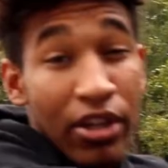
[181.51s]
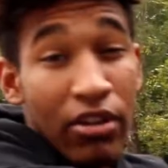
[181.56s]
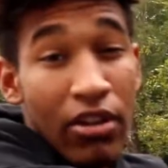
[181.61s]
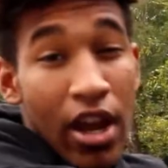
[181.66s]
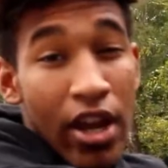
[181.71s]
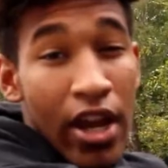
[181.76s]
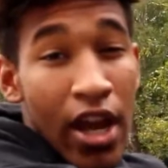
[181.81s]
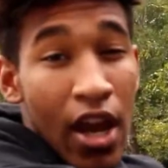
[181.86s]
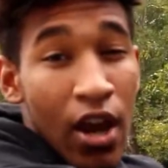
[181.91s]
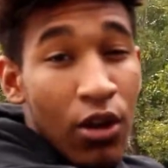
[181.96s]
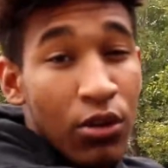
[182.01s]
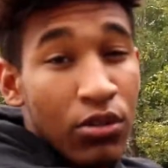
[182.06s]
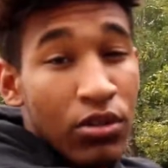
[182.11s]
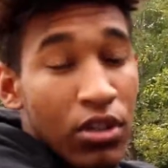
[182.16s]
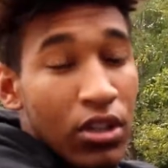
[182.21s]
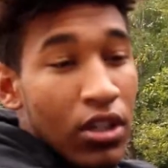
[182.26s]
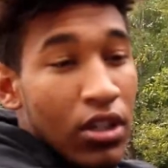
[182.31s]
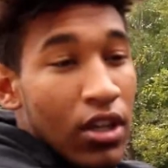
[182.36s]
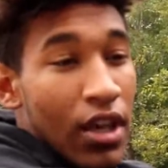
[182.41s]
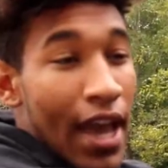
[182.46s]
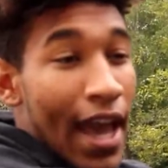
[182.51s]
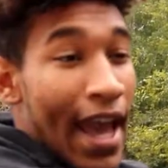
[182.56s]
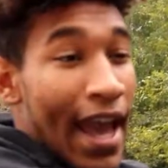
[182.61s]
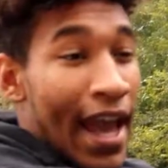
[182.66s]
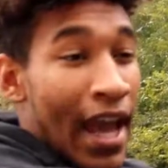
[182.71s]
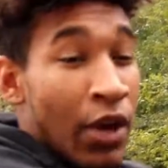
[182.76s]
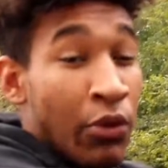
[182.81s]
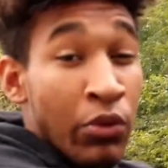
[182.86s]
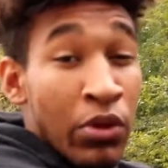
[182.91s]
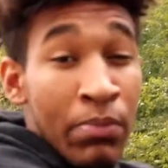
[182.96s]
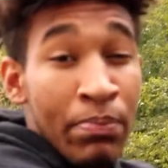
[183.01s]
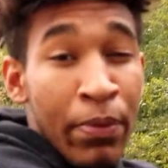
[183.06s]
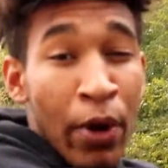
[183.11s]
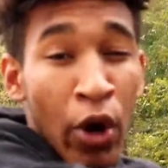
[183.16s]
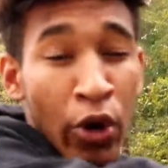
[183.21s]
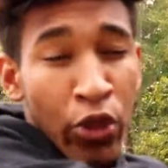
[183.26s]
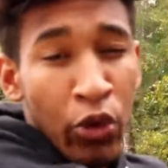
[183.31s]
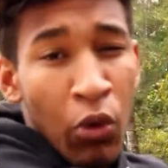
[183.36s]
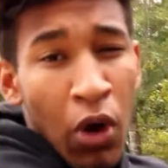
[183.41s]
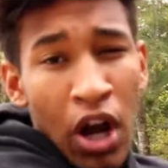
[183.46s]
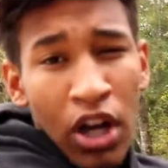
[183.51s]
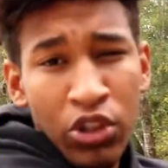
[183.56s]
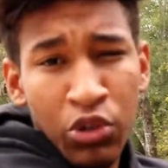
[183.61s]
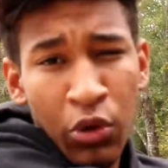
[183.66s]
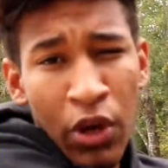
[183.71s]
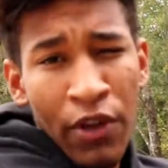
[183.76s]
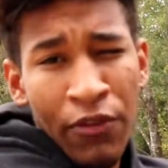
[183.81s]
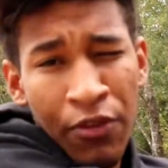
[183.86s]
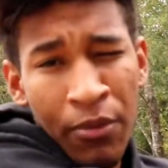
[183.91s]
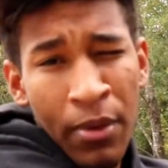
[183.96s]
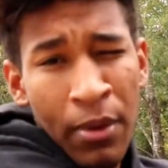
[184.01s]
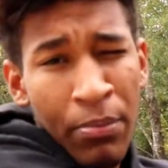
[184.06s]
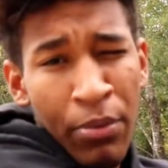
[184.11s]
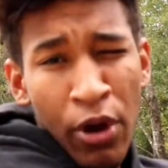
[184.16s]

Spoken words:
here right now. And we both walked away from it